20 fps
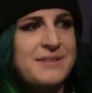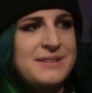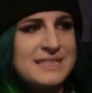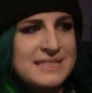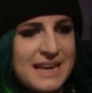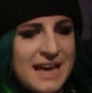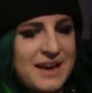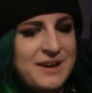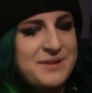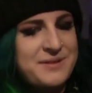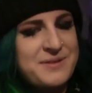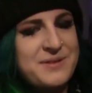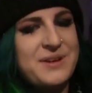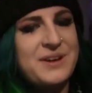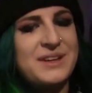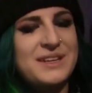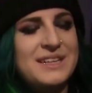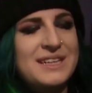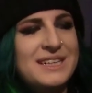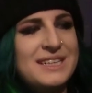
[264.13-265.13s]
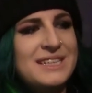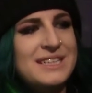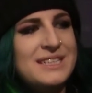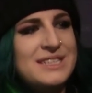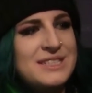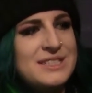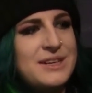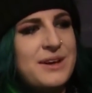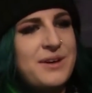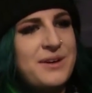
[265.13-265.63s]
I was not cool.
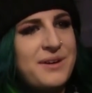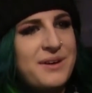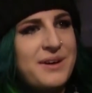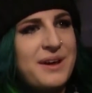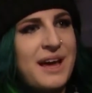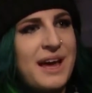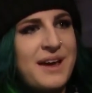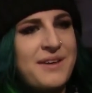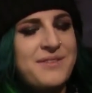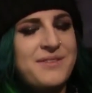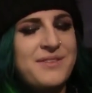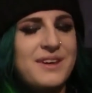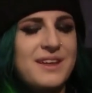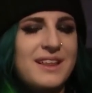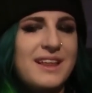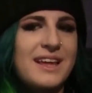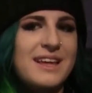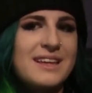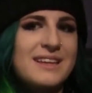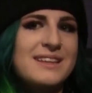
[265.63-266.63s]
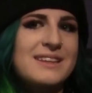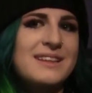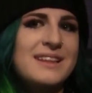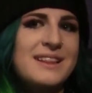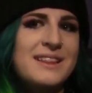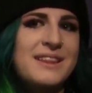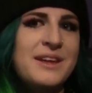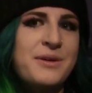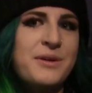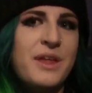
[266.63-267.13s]
Oh. So I feel like
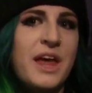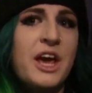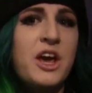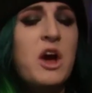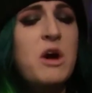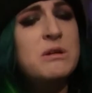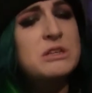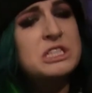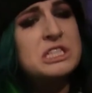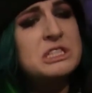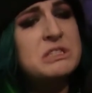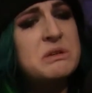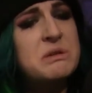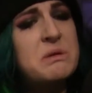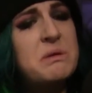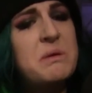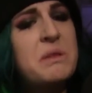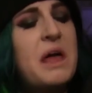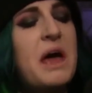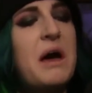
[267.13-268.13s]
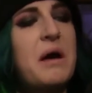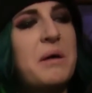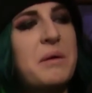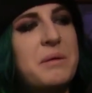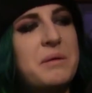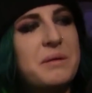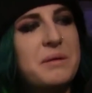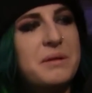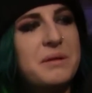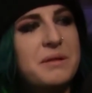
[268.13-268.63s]
they That's... were like, "Oh, she's cool
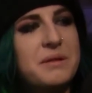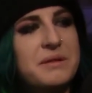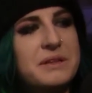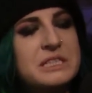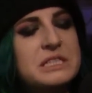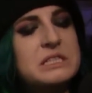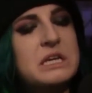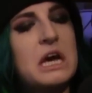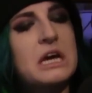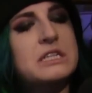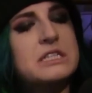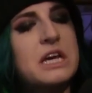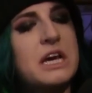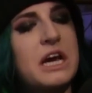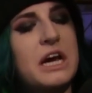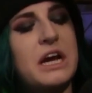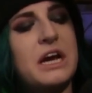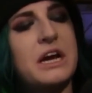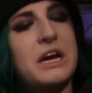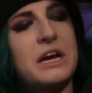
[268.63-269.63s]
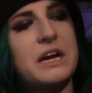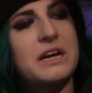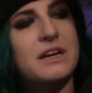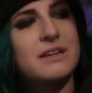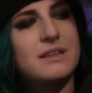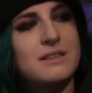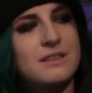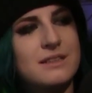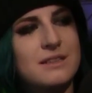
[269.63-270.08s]
now." Let's uh, talk to her. Or, oh, feel...